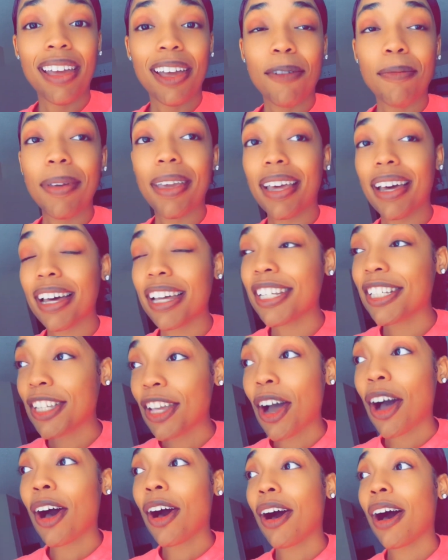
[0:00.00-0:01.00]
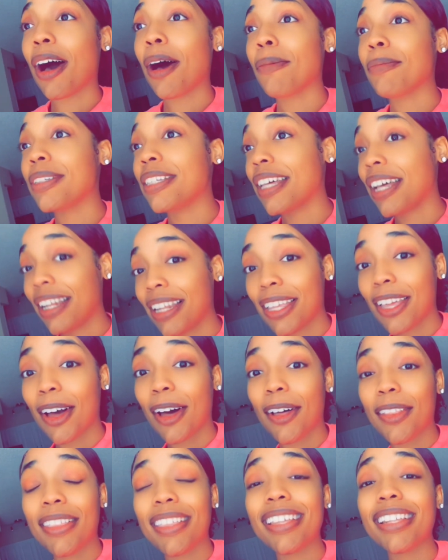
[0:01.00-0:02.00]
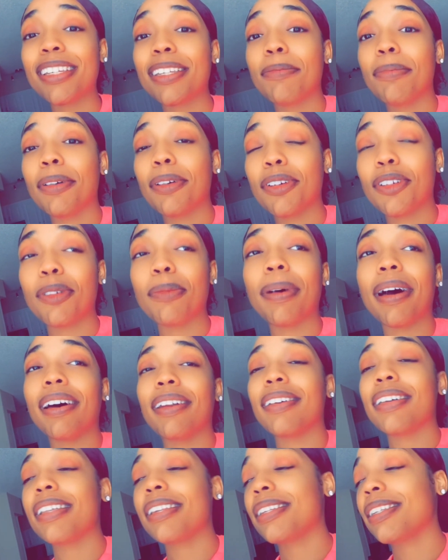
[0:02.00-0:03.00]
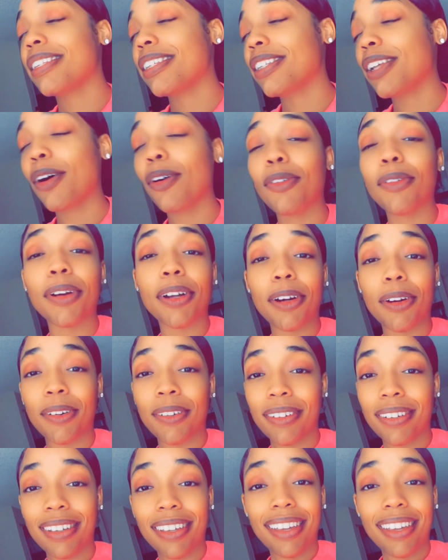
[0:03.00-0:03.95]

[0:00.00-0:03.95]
Because y'all, I'm telling y'all, this spiritual battle is so real.